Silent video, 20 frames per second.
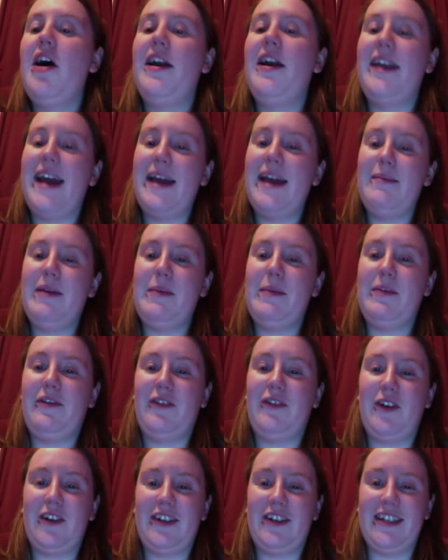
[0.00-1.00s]
a Nightmare
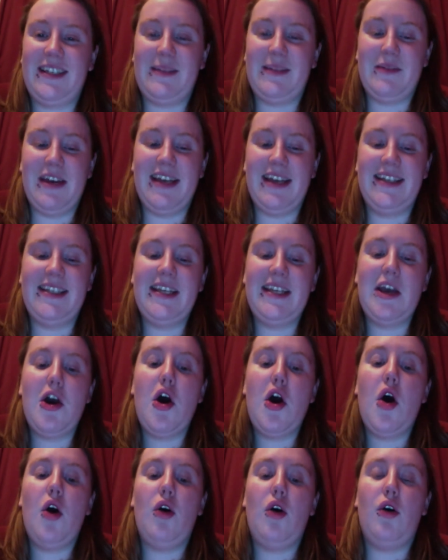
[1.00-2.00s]
Before Christmas
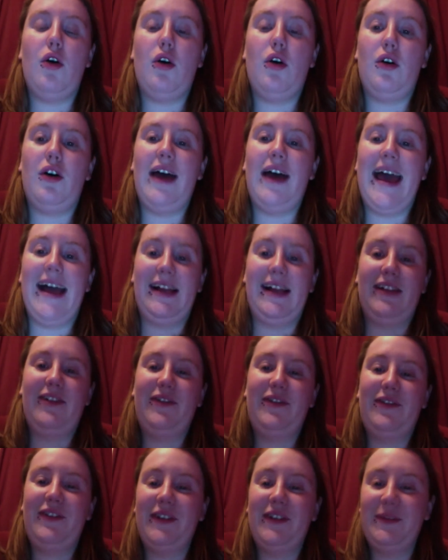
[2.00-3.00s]
or
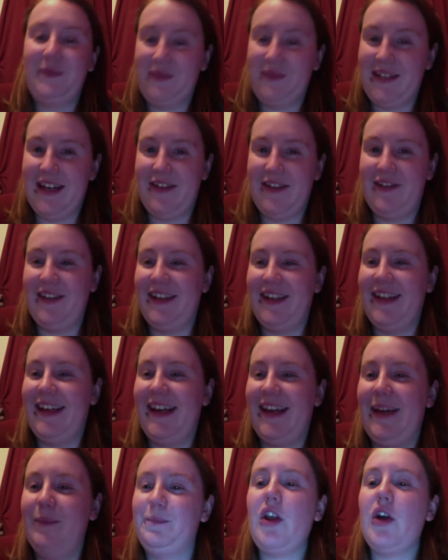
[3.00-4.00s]
Elf,
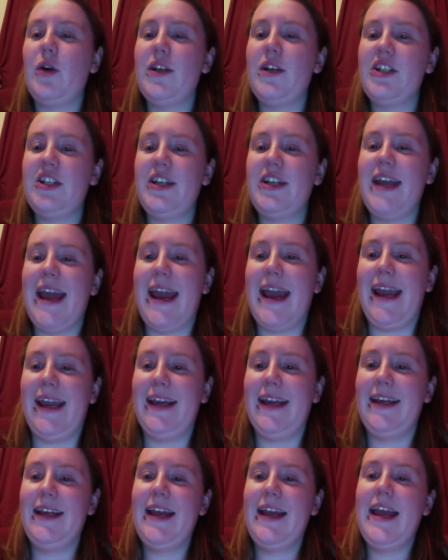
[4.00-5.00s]
definitely. Question eight.